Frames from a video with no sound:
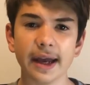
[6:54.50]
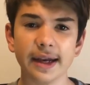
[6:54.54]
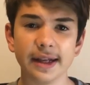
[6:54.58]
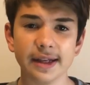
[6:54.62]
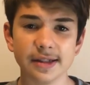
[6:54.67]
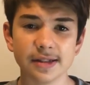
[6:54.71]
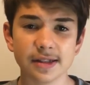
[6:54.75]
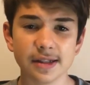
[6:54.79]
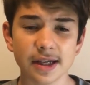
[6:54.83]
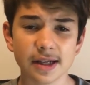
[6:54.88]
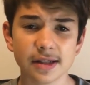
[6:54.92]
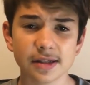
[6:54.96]

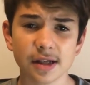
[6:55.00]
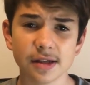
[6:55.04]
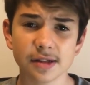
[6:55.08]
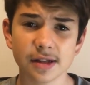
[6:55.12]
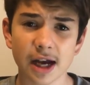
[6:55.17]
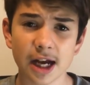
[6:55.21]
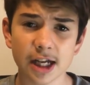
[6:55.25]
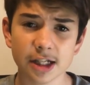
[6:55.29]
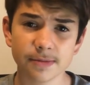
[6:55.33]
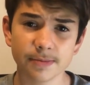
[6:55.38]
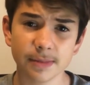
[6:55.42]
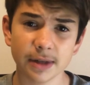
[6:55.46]
86 has
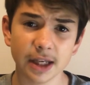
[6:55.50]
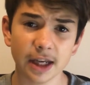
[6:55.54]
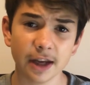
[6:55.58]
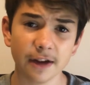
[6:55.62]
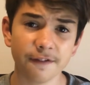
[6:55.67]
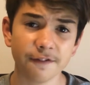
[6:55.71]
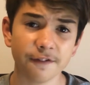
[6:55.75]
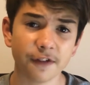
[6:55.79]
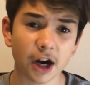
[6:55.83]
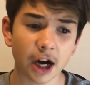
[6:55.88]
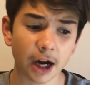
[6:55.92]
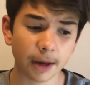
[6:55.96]
asked me
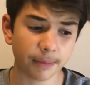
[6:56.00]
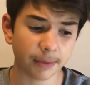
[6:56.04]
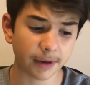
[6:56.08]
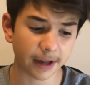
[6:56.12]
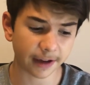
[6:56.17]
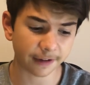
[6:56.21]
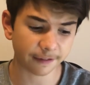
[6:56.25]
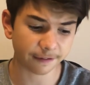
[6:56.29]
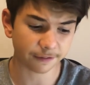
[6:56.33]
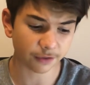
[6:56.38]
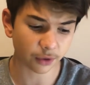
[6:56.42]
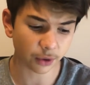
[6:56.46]
if I
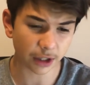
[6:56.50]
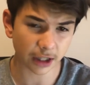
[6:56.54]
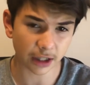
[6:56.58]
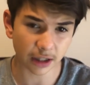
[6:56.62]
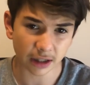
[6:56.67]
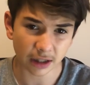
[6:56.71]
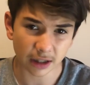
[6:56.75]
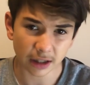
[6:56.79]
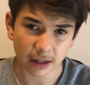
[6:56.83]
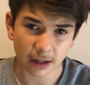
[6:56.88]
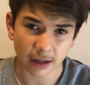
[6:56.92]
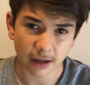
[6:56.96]
play
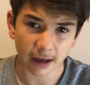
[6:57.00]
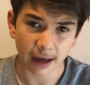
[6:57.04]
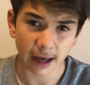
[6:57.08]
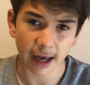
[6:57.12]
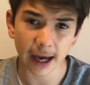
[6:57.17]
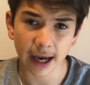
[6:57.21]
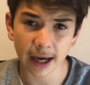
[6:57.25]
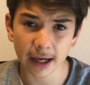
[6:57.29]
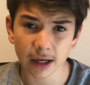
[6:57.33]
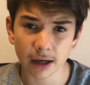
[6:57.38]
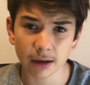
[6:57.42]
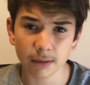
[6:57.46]
footy,
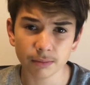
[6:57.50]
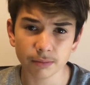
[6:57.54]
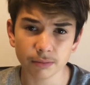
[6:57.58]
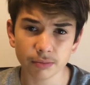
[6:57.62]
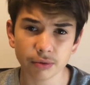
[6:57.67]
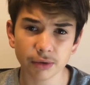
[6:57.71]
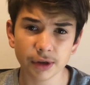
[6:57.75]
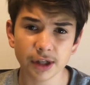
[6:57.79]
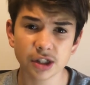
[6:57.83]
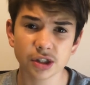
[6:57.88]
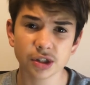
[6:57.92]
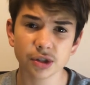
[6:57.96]
and I'm
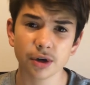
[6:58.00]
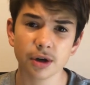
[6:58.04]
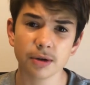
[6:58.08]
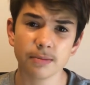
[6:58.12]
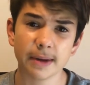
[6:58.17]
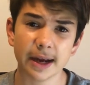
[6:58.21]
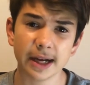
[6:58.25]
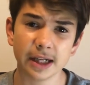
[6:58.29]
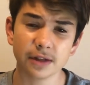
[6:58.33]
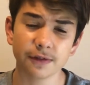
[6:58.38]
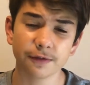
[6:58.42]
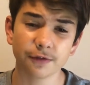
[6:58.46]
pretty sure he
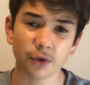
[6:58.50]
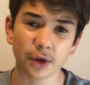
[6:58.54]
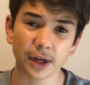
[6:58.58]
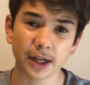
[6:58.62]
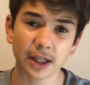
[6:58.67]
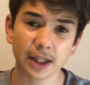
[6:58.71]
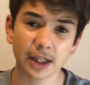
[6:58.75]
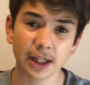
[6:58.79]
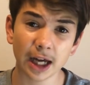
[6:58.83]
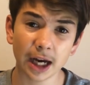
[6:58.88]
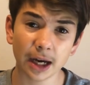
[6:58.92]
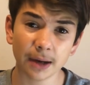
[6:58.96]
means for a
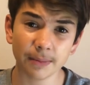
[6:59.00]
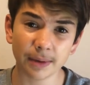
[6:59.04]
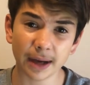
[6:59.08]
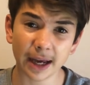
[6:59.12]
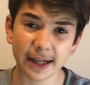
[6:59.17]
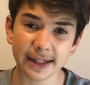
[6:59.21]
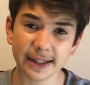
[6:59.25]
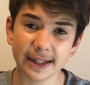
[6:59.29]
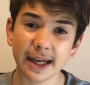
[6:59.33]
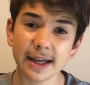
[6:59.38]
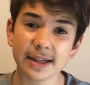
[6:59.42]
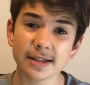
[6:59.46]
club.
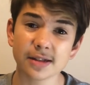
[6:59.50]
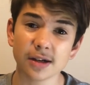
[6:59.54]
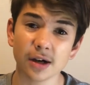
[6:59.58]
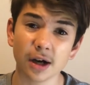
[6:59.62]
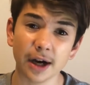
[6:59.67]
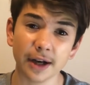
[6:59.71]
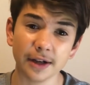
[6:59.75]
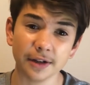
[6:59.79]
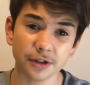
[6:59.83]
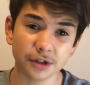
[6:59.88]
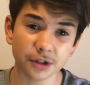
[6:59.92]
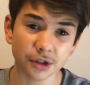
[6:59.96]
And yes,
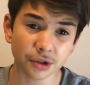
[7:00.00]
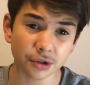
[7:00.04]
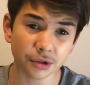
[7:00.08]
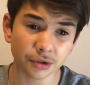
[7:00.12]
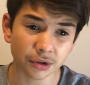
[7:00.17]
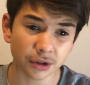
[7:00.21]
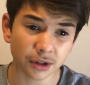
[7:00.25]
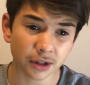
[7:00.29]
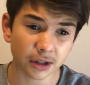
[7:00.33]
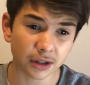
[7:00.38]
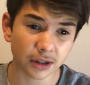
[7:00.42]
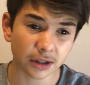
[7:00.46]
I
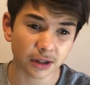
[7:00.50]
do.